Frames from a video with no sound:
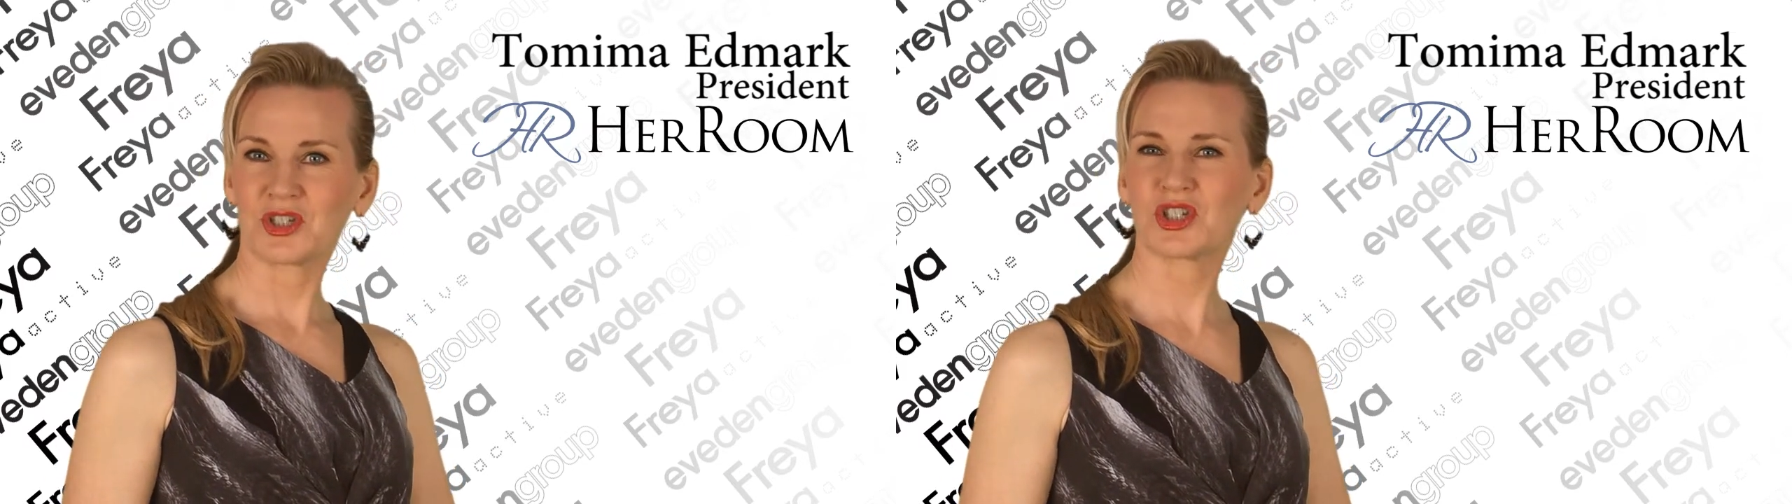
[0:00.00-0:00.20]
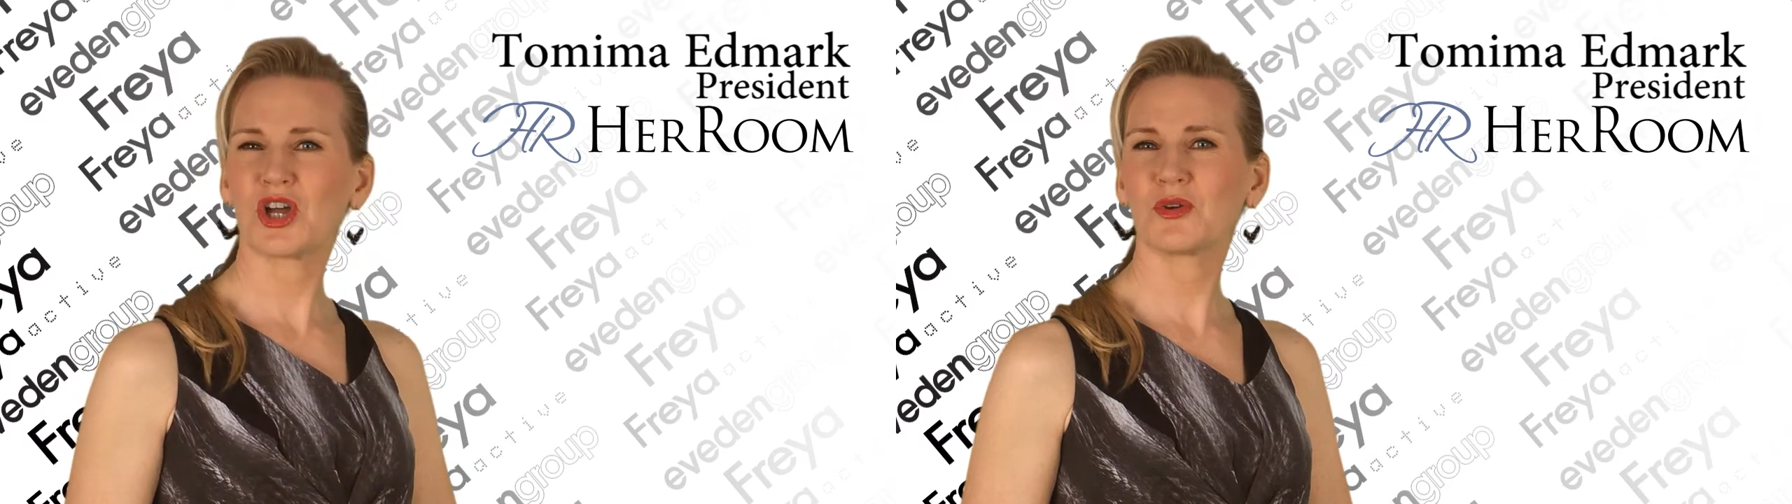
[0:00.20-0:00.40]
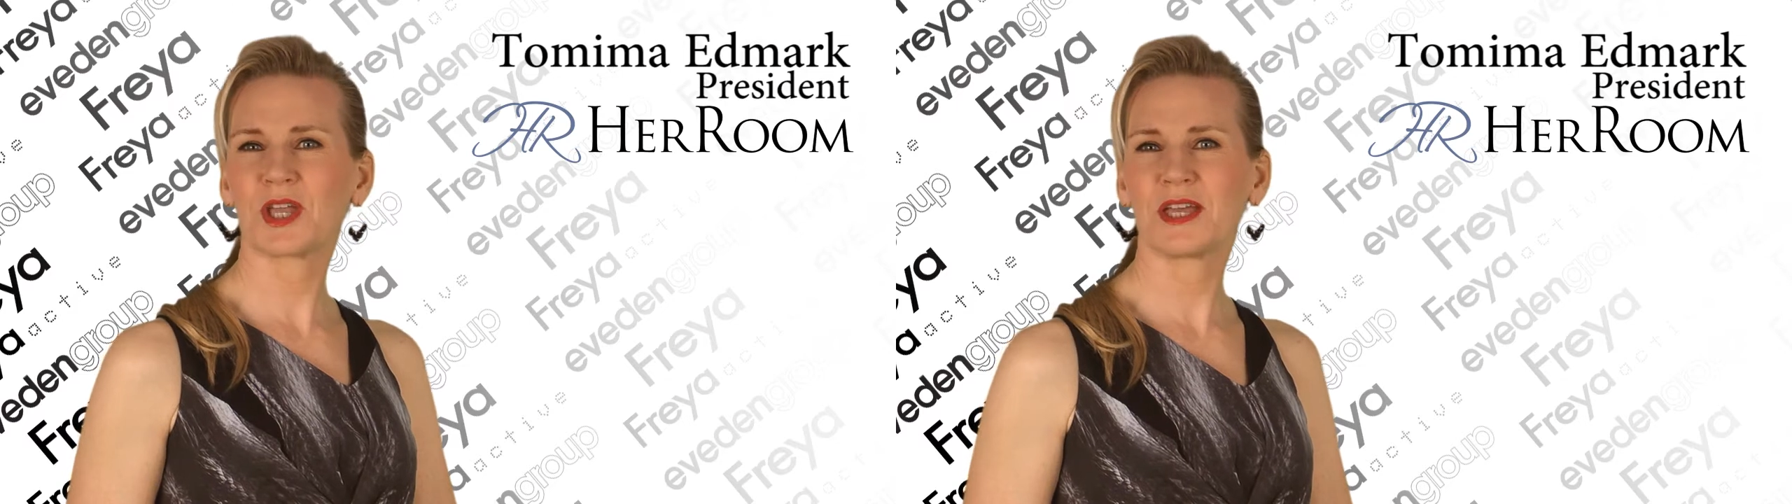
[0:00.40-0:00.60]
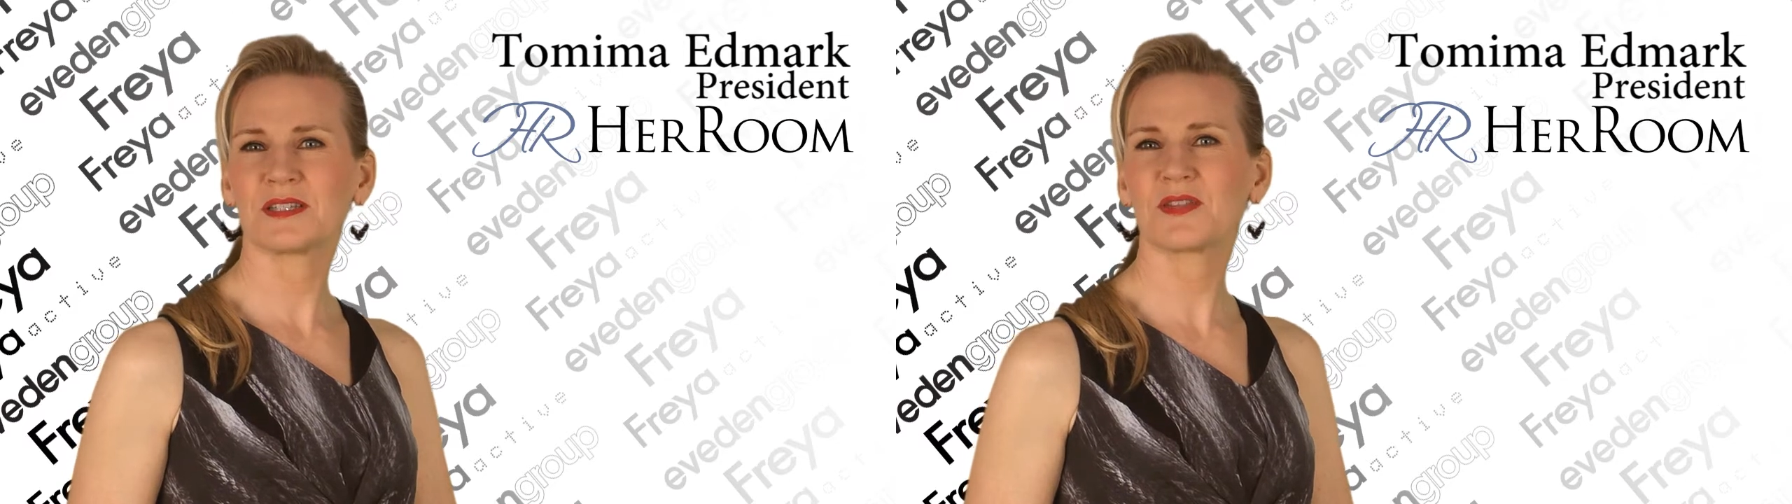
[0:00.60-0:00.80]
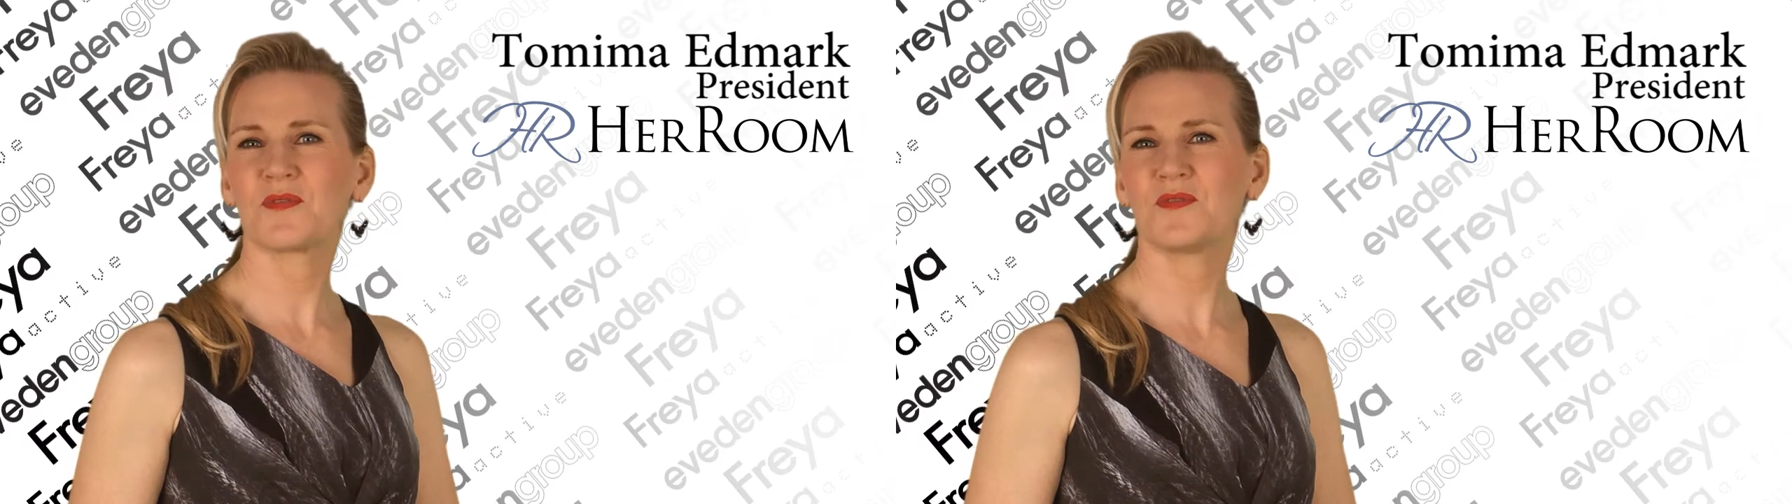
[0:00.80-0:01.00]
to
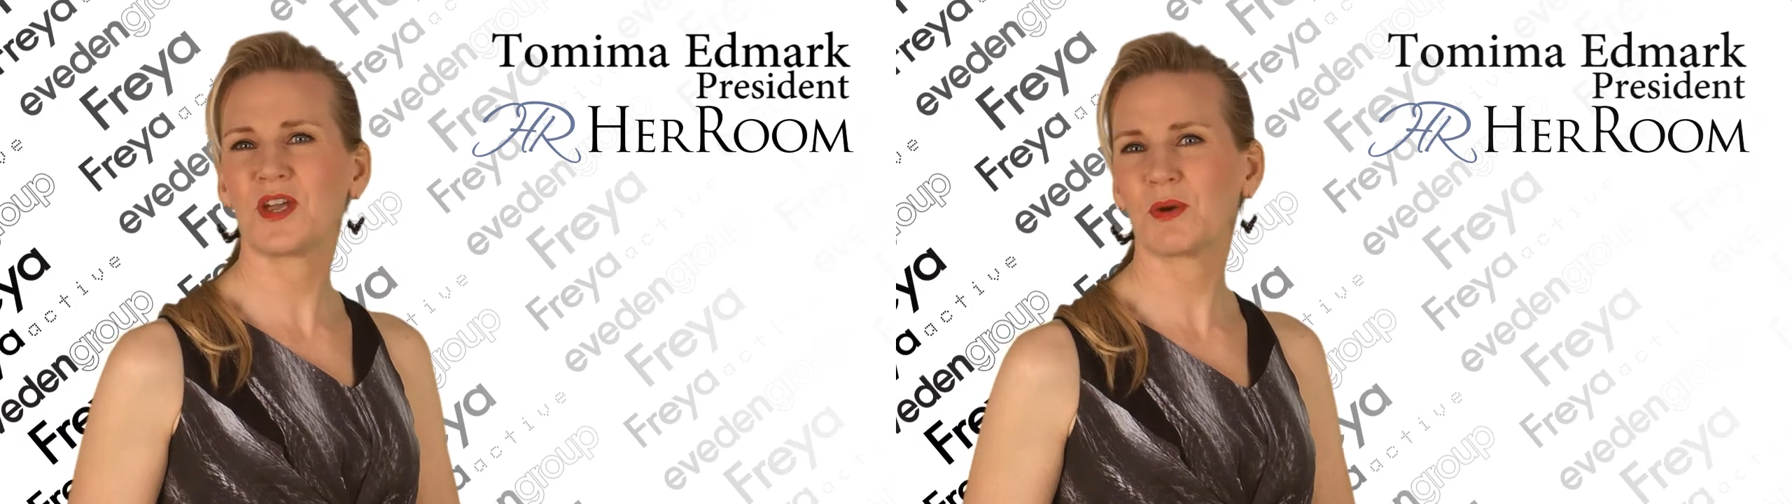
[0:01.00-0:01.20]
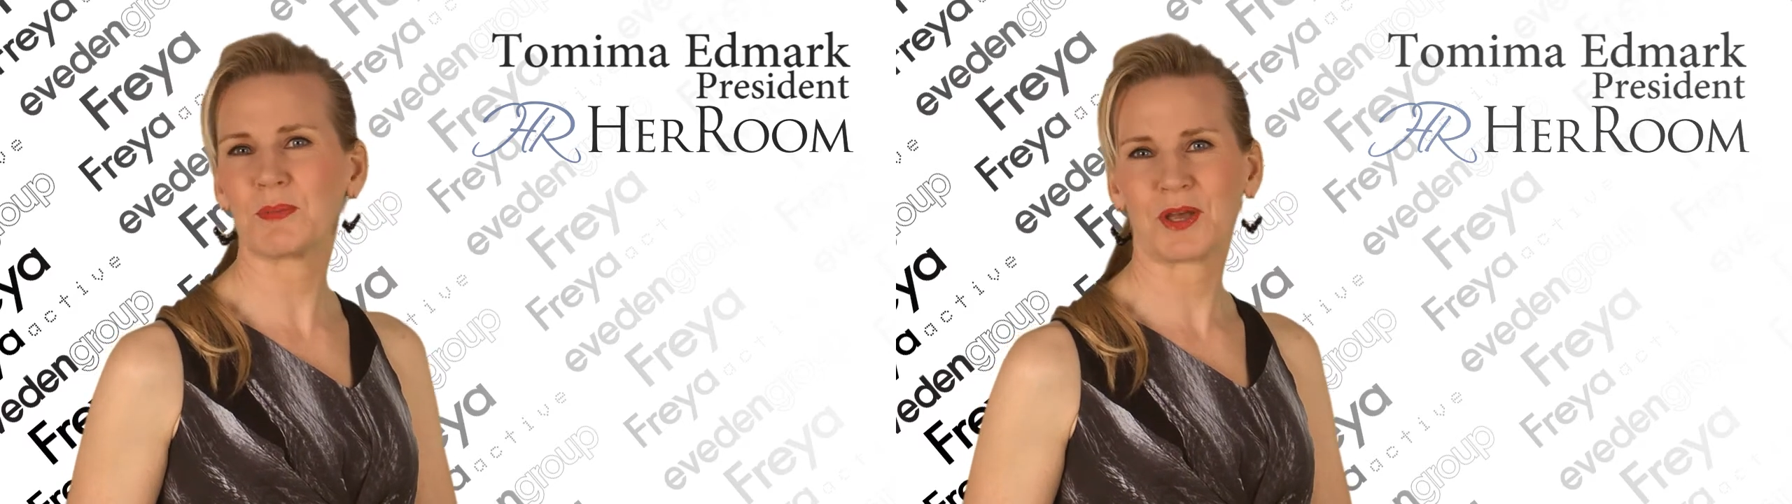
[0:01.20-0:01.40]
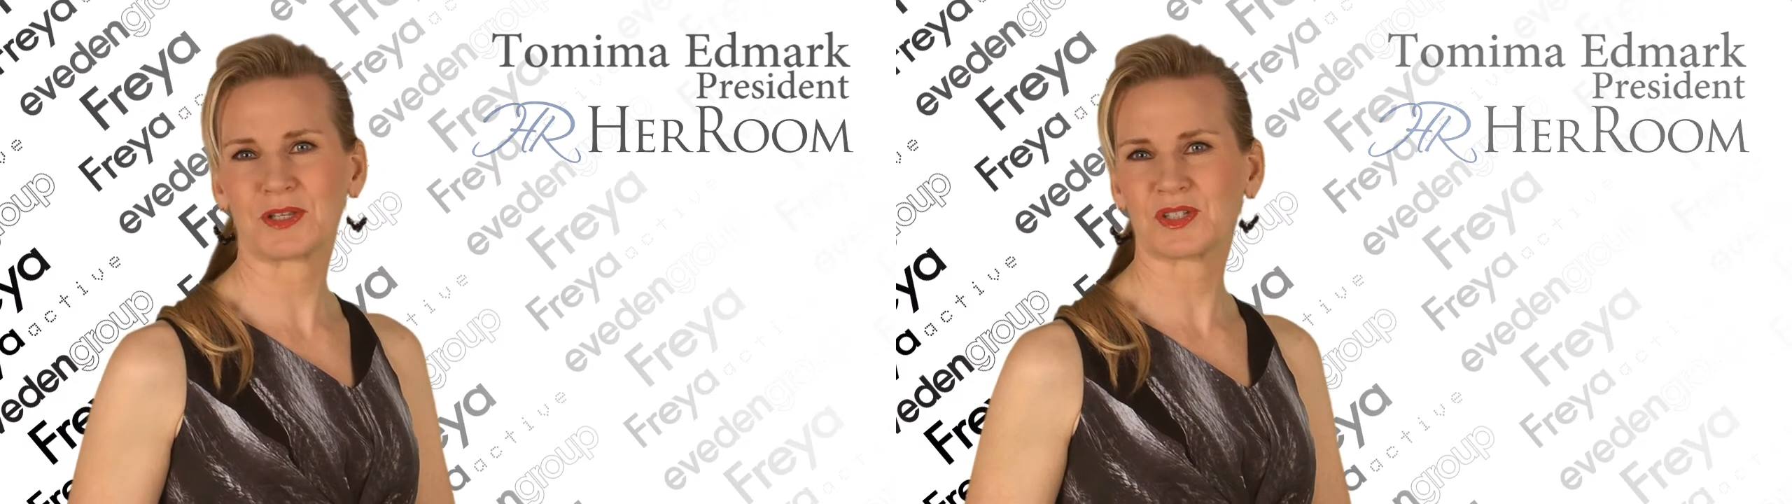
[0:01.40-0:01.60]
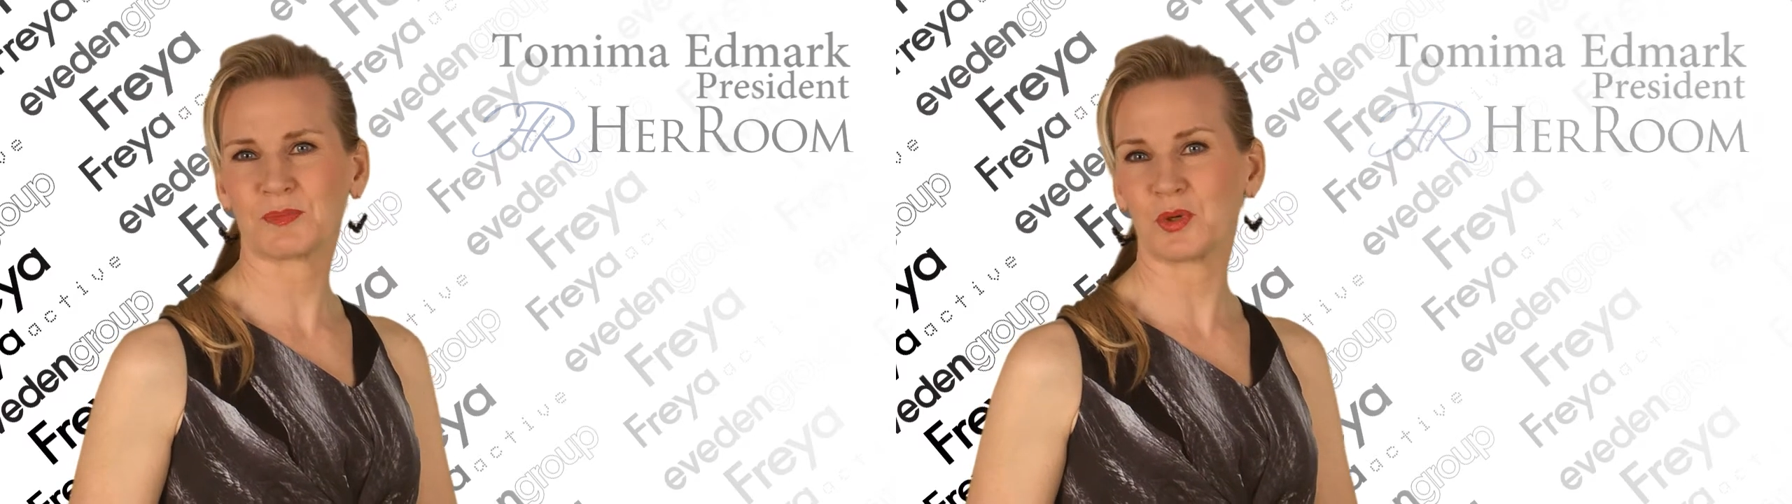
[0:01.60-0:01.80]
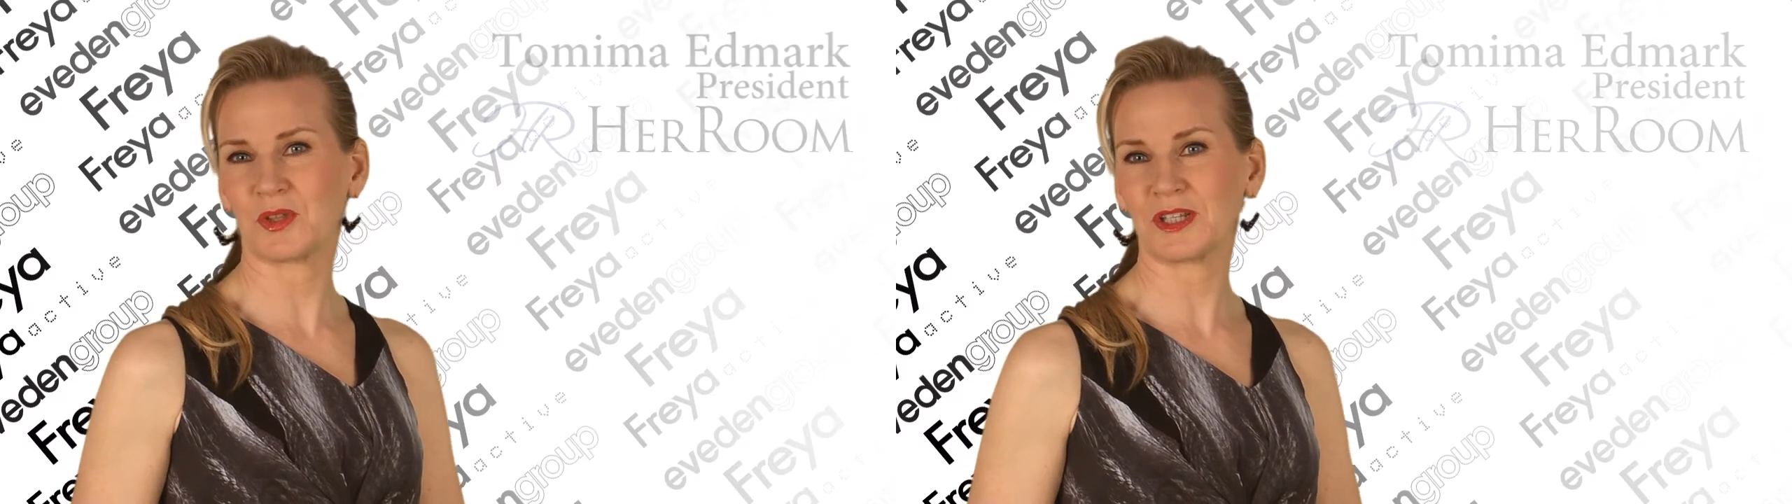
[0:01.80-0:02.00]
showcase the very best smoothing